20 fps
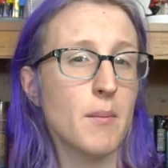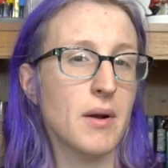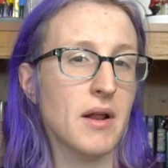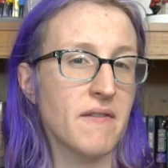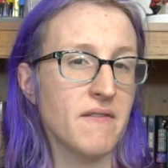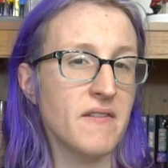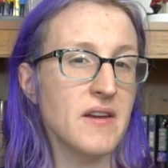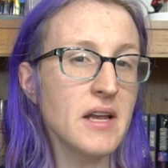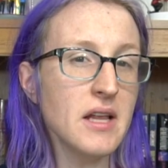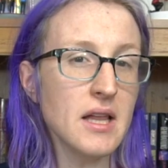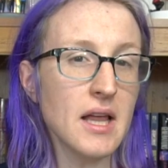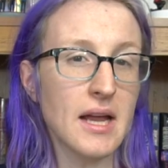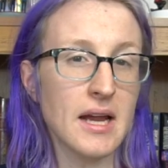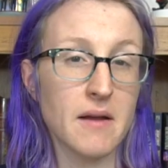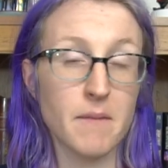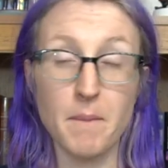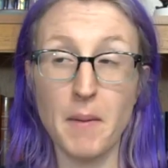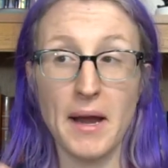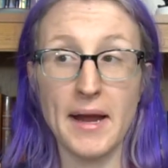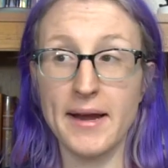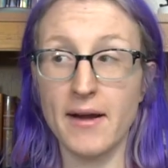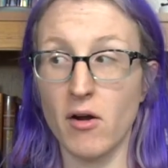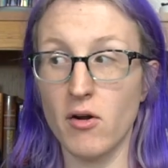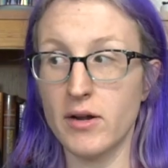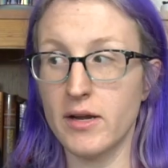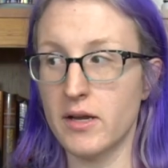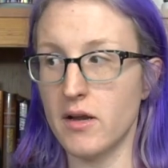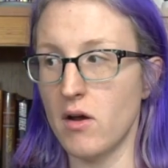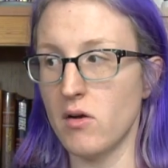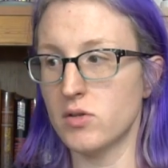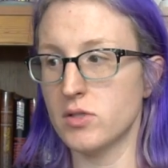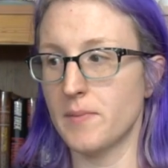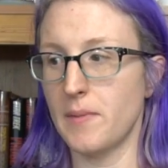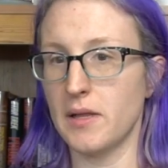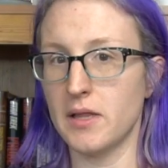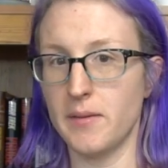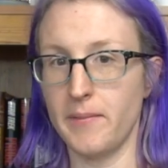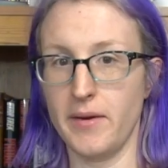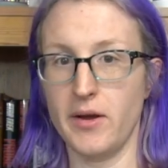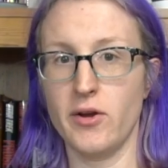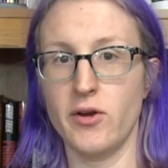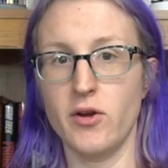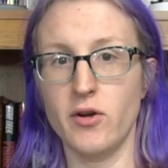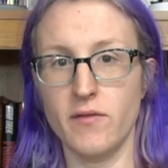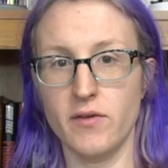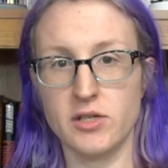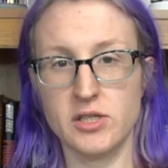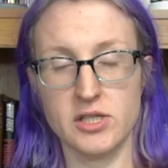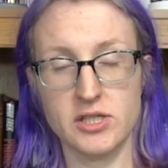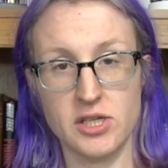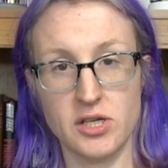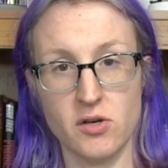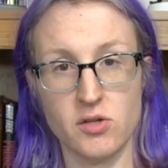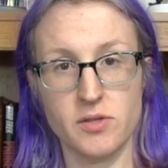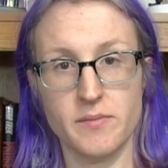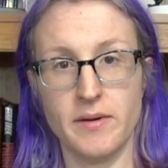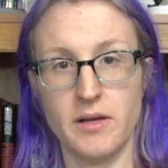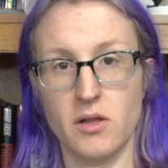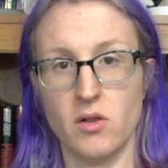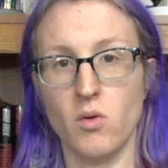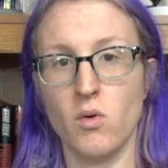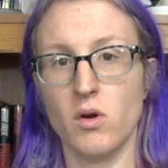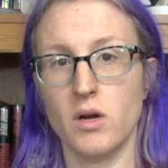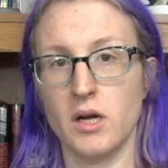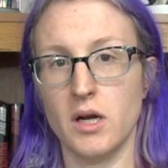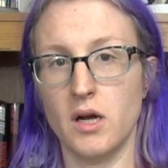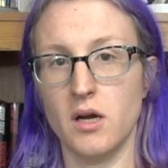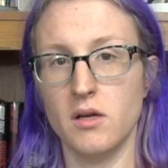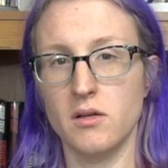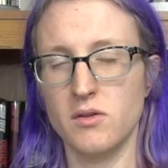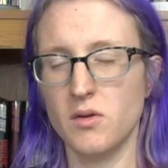But I feel like Pike already knows about the Mirror Universe because he knows about Lorca.